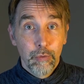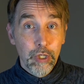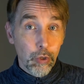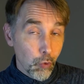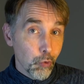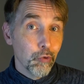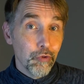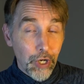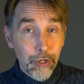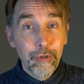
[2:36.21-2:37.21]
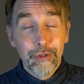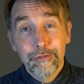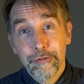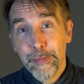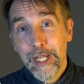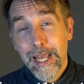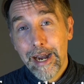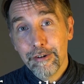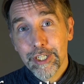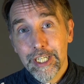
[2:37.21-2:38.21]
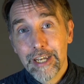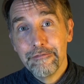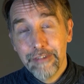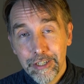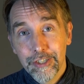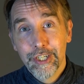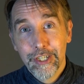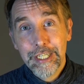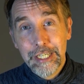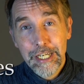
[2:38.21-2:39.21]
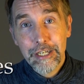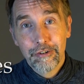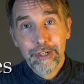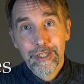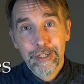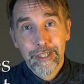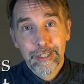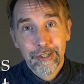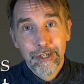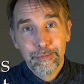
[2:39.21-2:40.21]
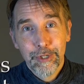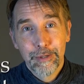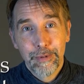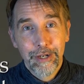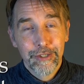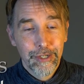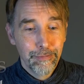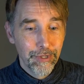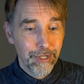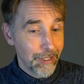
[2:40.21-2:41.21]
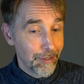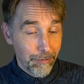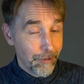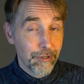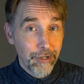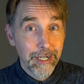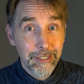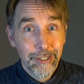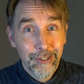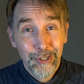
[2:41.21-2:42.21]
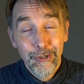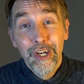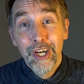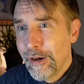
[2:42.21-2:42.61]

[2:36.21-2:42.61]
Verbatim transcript: We all know that familiarity eventually decreases excitement about somebody that we're attracted to,